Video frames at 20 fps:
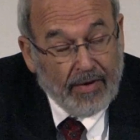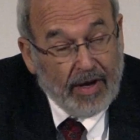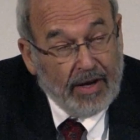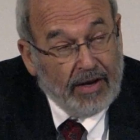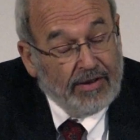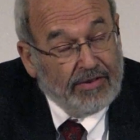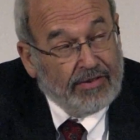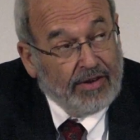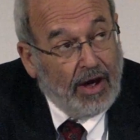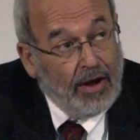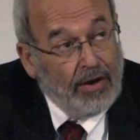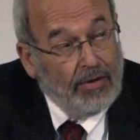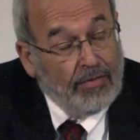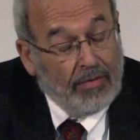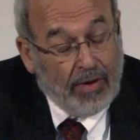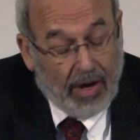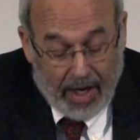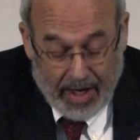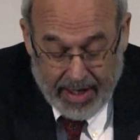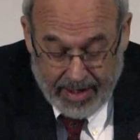in its own
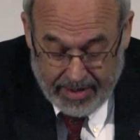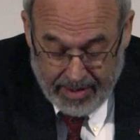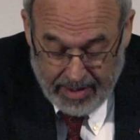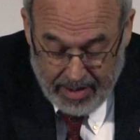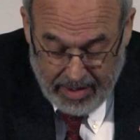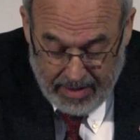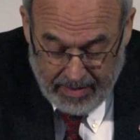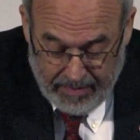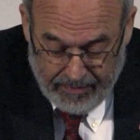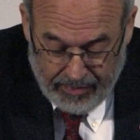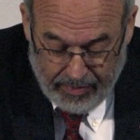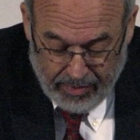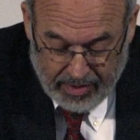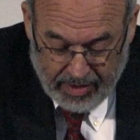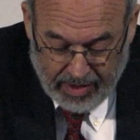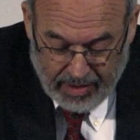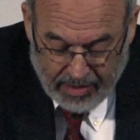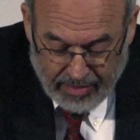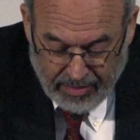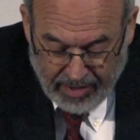right for
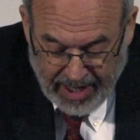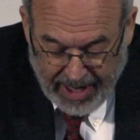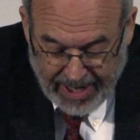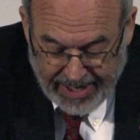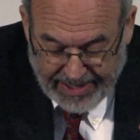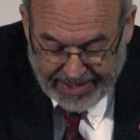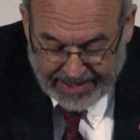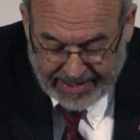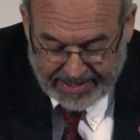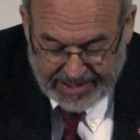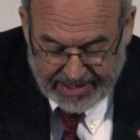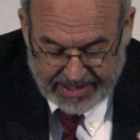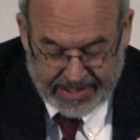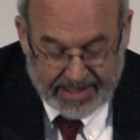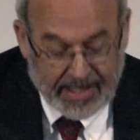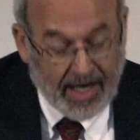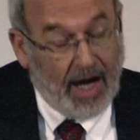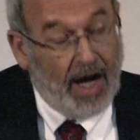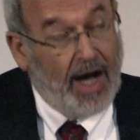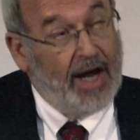creating a
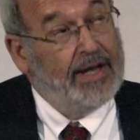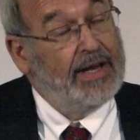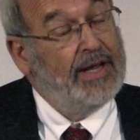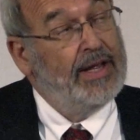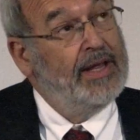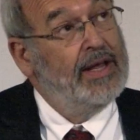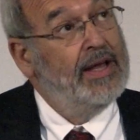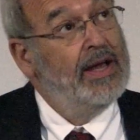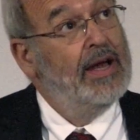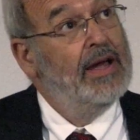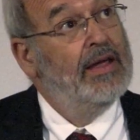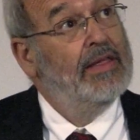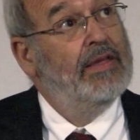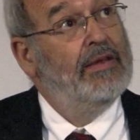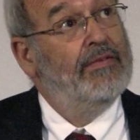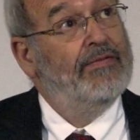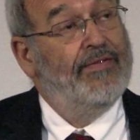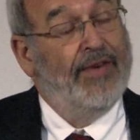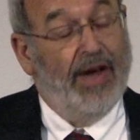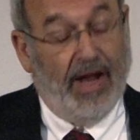society
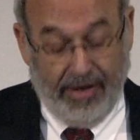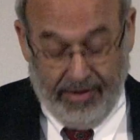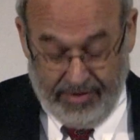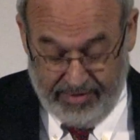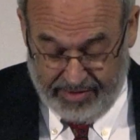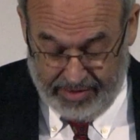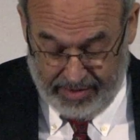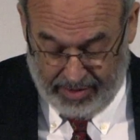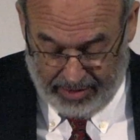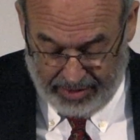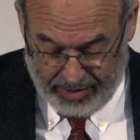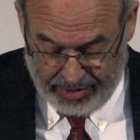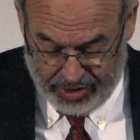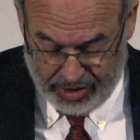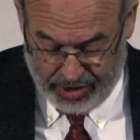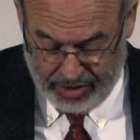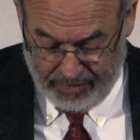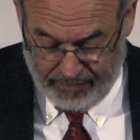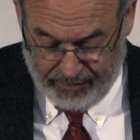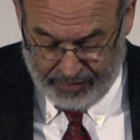that values
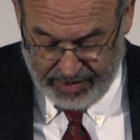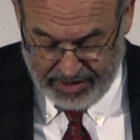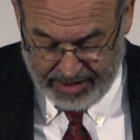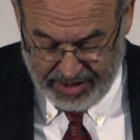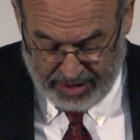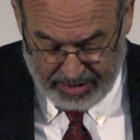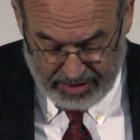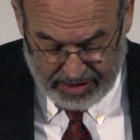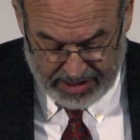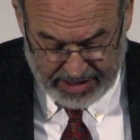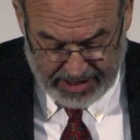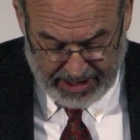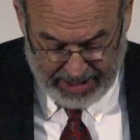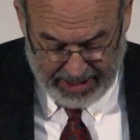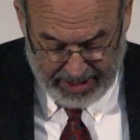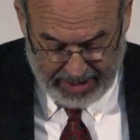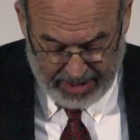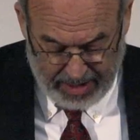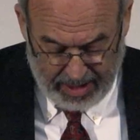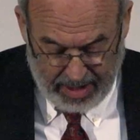knowledge for its own
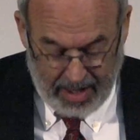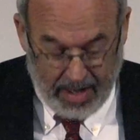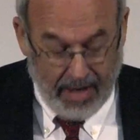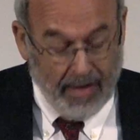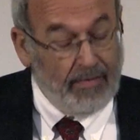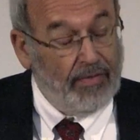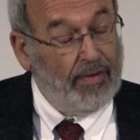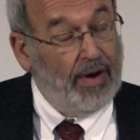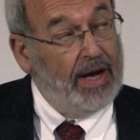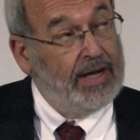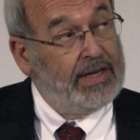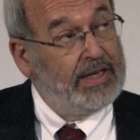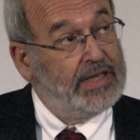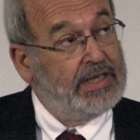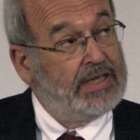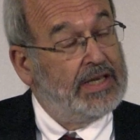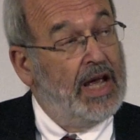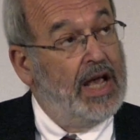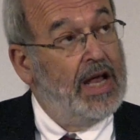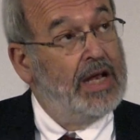sake, for
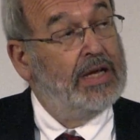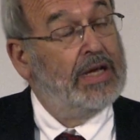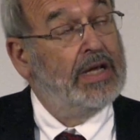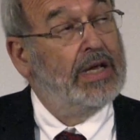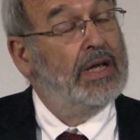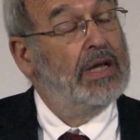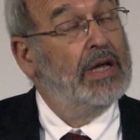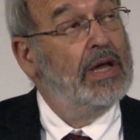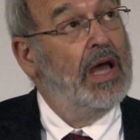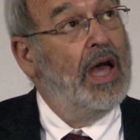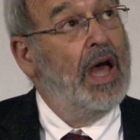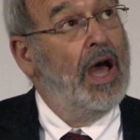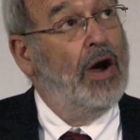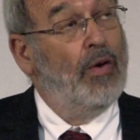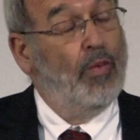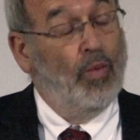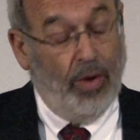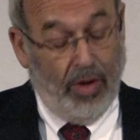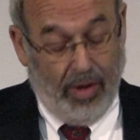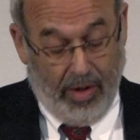understanding our
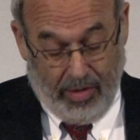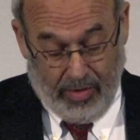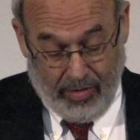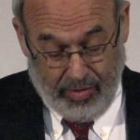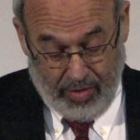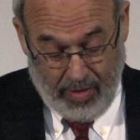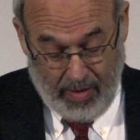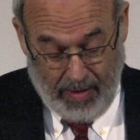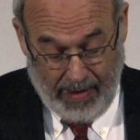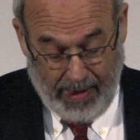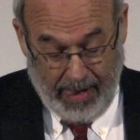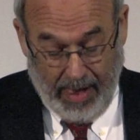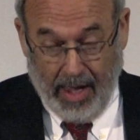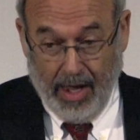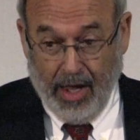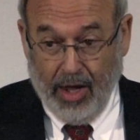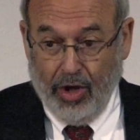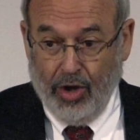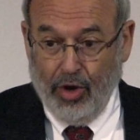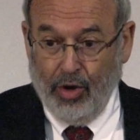world,
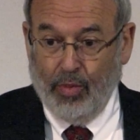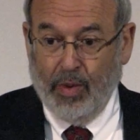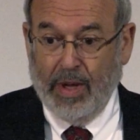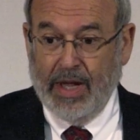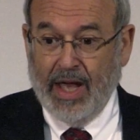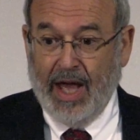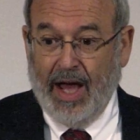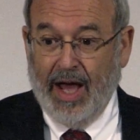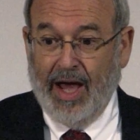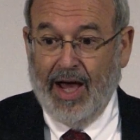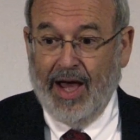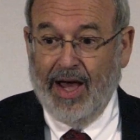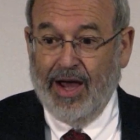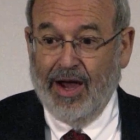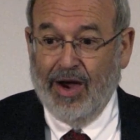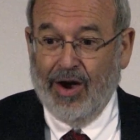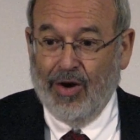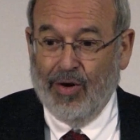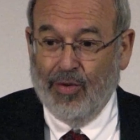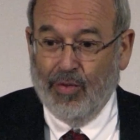who we are,
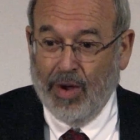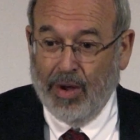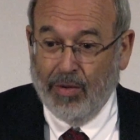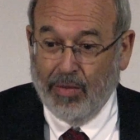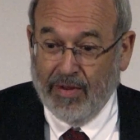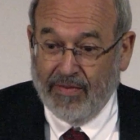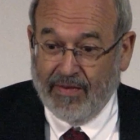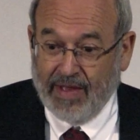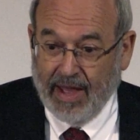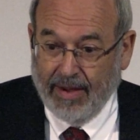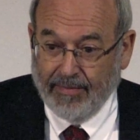where we've